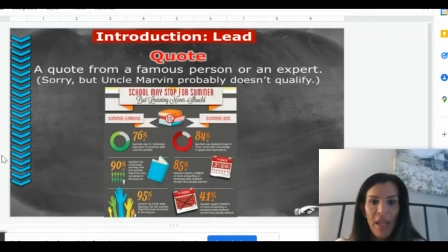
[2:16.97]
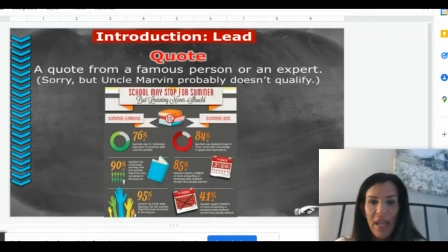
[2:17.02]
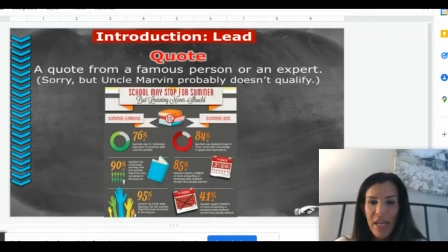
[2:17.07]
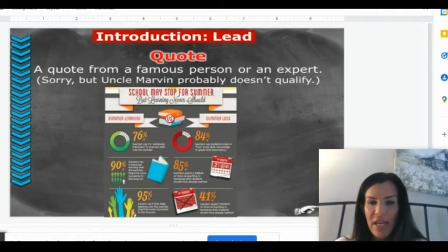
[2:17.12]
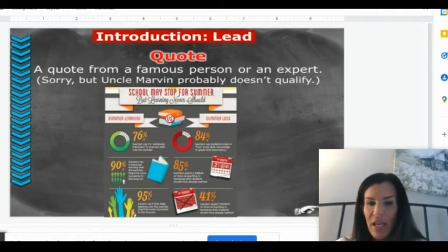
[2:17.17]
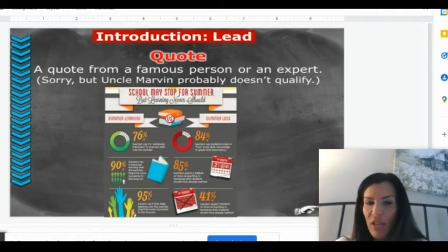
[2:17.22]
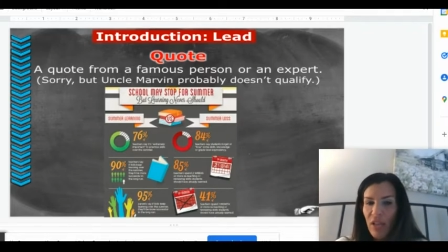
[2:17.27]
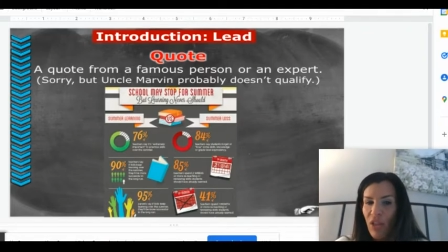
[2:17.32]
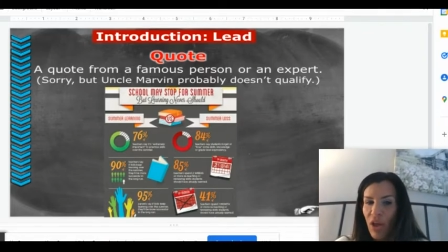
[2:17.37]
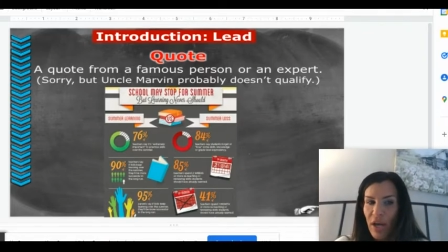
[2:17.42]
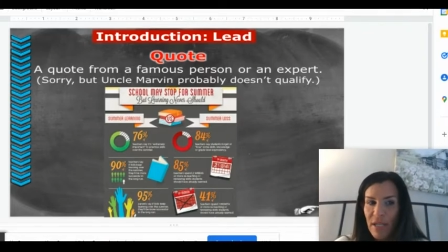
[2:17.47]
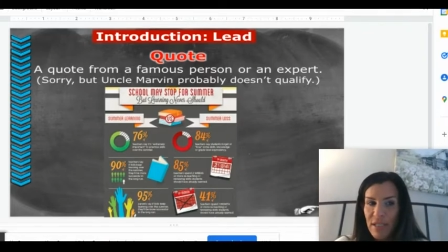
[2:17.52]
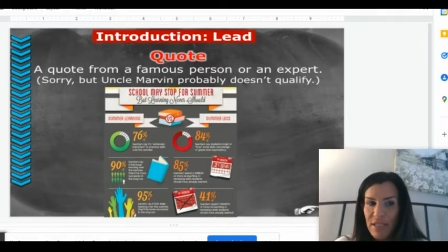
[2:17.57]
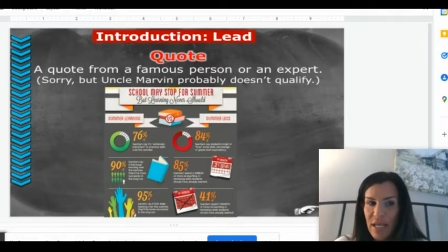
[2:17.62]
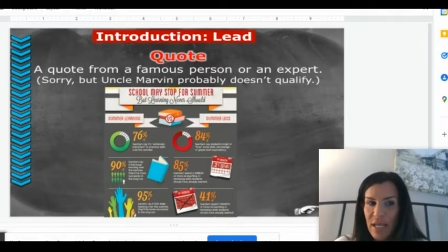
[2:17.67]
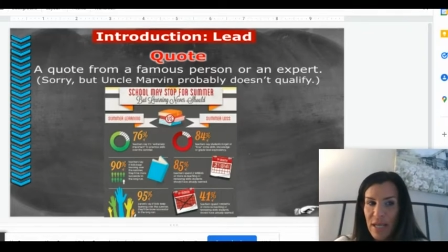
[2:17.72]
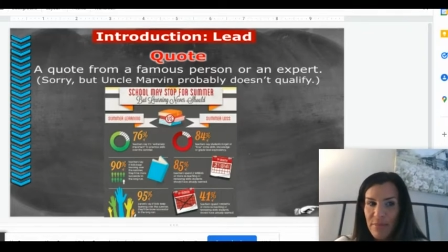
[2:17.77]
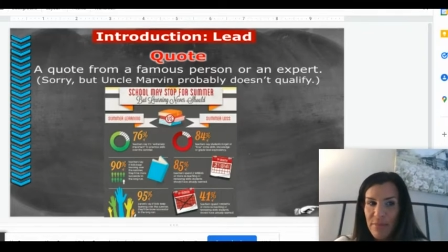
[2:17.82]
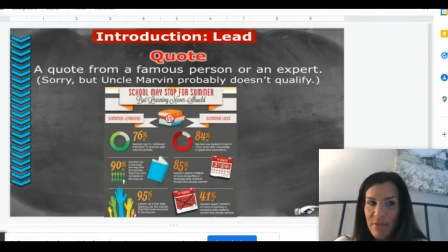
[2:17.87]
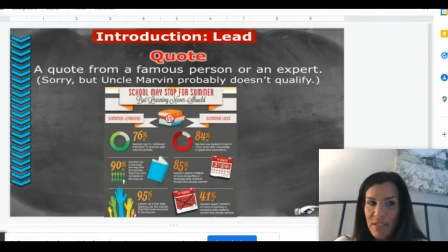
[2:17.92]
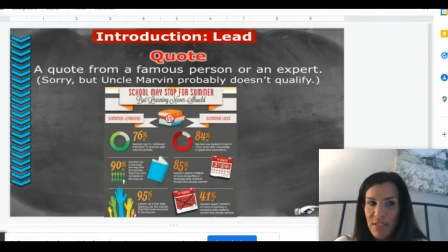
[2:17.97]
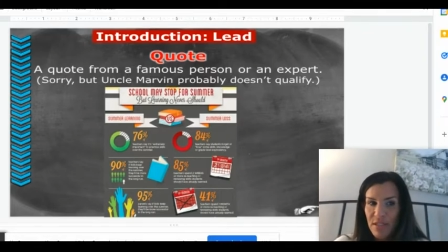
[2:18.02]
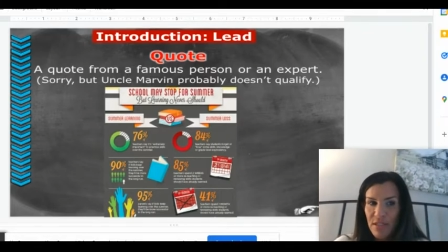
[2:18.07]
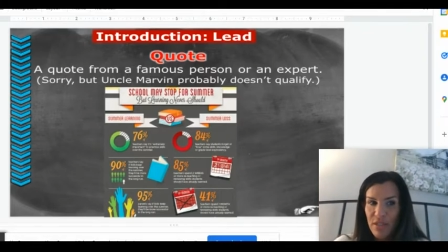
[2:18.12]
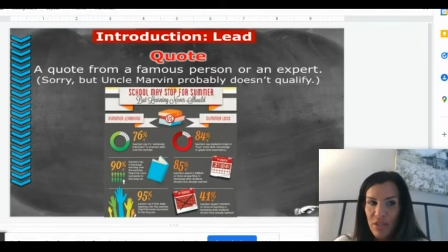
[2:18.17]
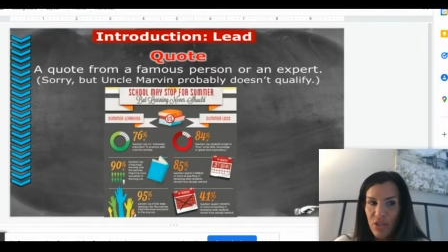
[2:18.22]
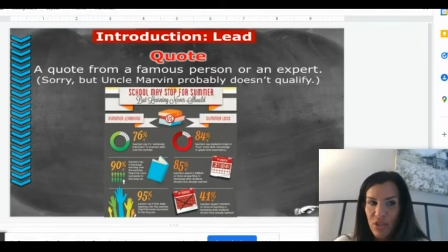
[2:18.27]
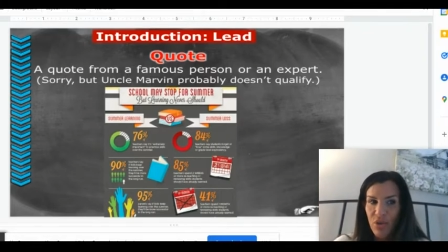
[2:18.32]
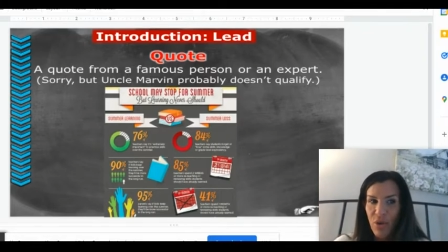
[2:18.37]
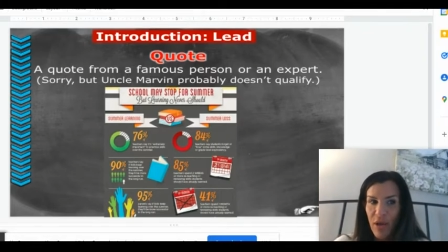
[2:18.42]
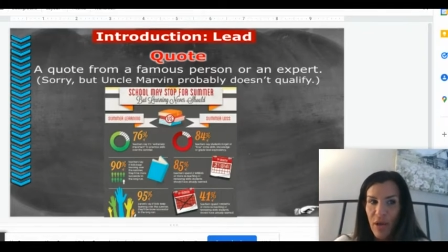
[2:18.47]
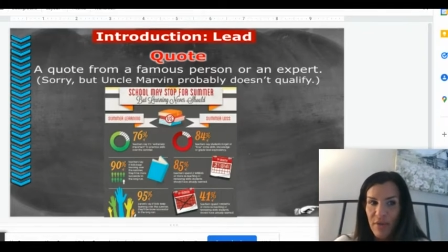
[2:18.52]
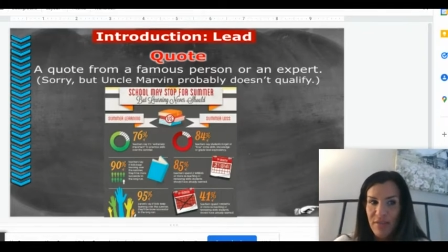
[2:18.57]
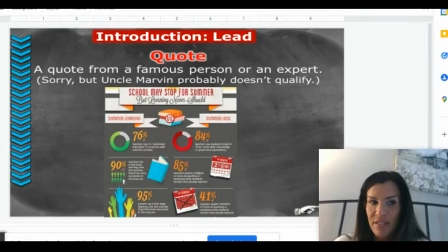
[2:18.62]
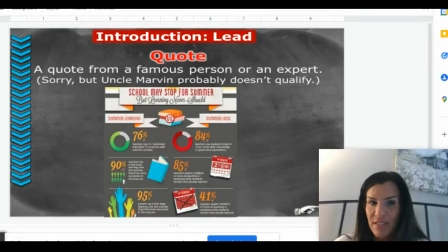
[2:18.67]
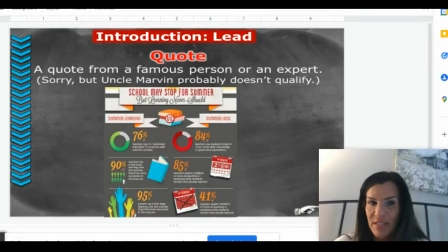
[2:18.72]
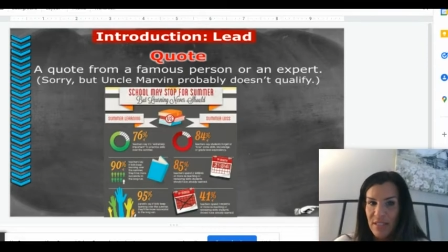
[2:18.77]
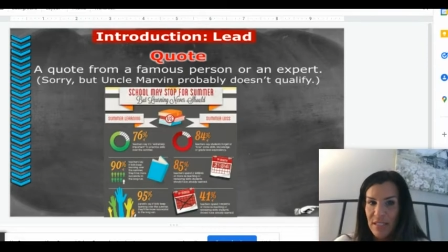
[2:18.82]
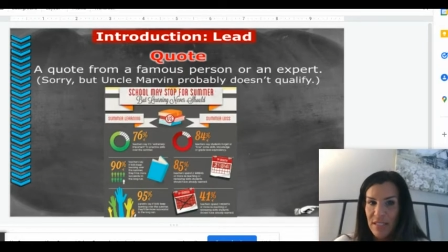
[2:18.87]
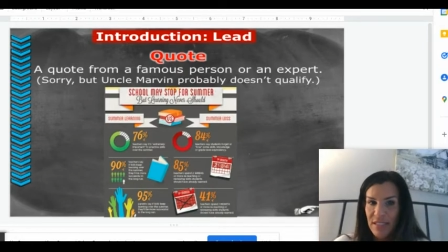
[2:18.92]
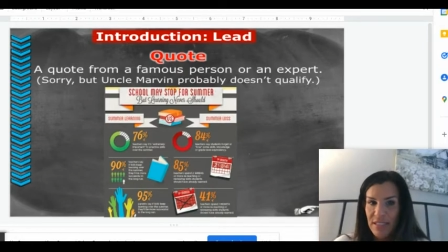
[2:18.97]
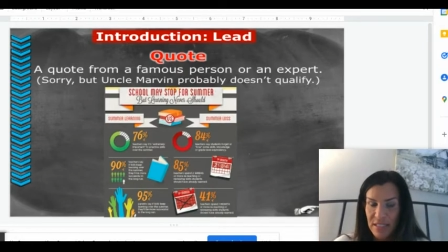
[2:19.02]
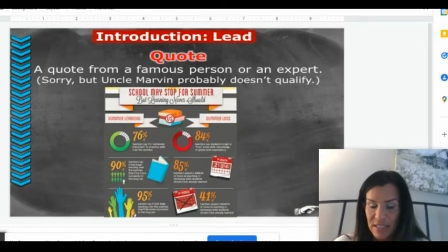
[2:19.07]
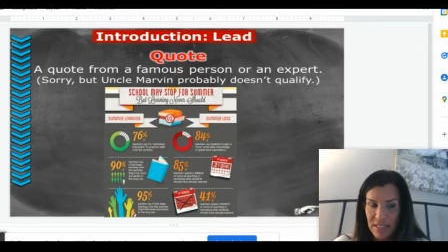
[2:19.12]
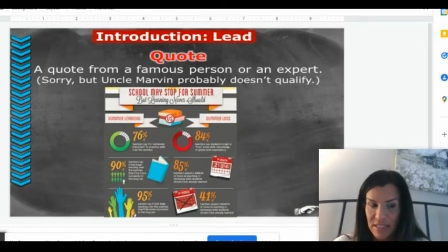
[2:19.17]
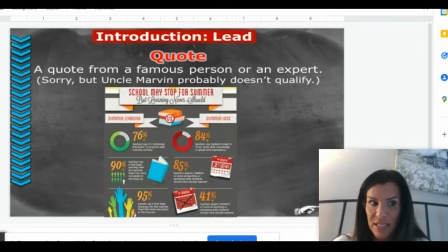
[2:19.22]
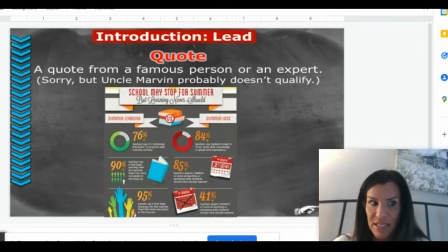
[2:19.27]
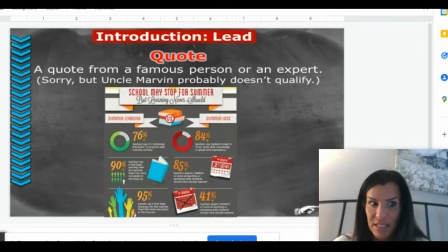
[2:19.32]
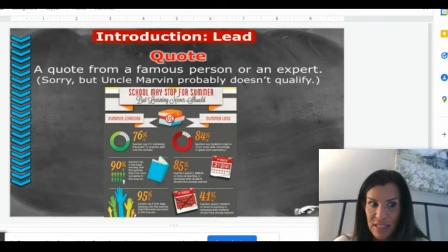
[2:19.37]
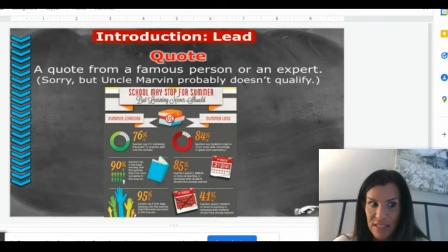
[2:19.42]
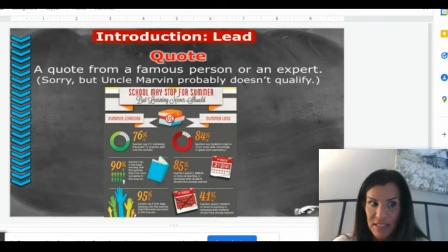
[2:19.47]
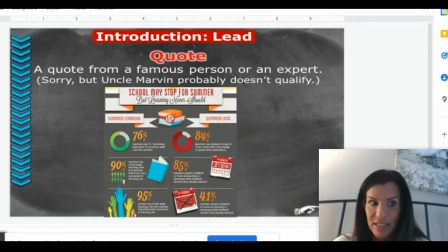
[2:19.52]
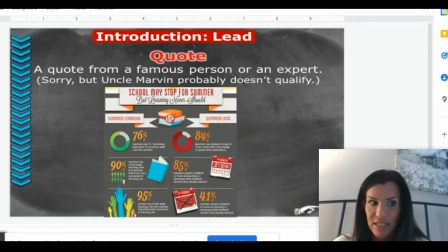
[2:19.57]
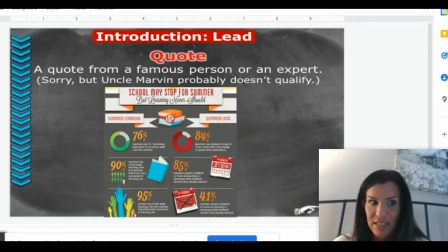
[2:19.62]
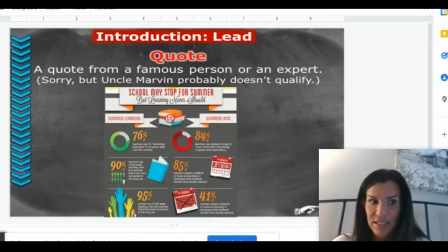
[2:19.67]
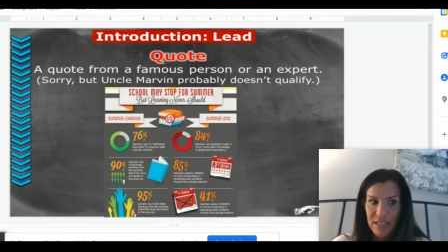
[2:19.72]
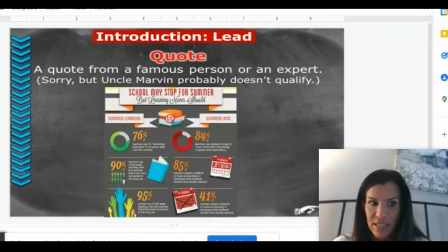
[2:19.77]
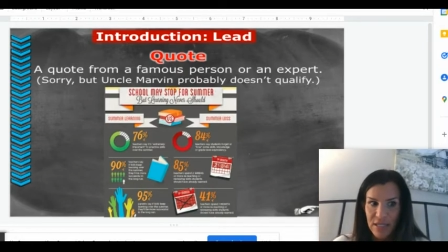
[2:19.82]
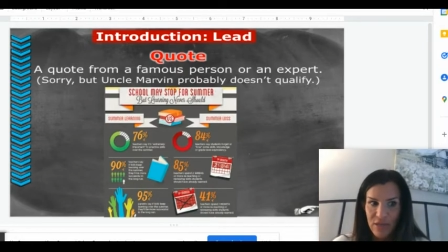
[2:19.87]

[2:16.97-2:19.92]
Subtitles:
And a lot of times you'll see statistics